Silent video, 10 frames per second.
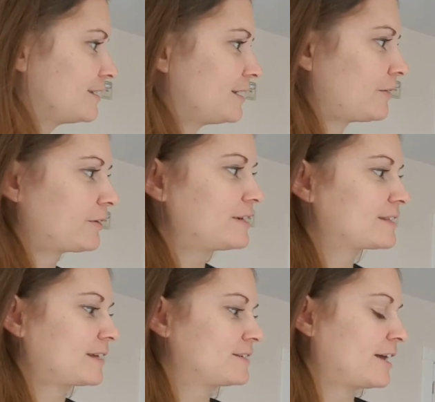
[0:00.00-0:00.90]
I've already
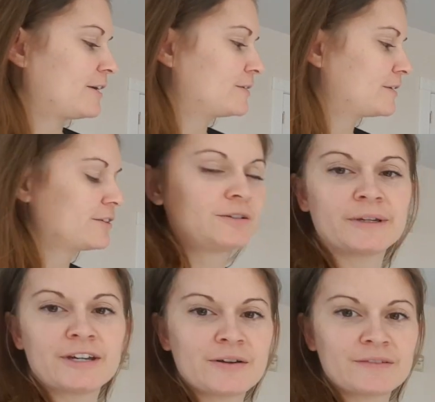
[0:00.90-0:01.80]
sketched out a little
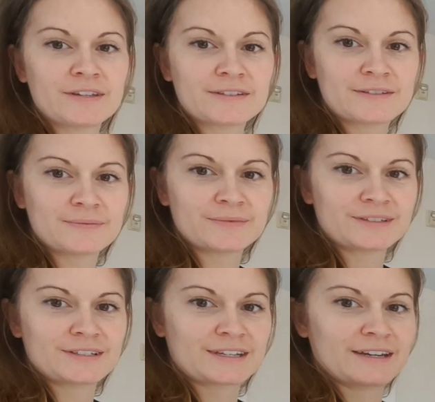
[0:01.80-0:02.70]
bit of this,
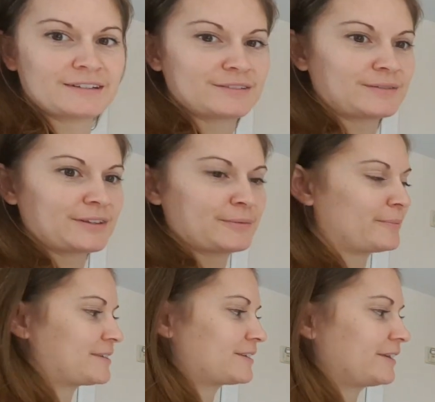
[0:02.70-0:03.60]
just kind of to get the
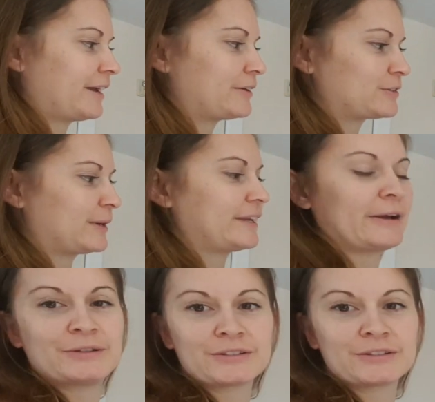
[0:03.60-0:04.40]
basic layout. So right now it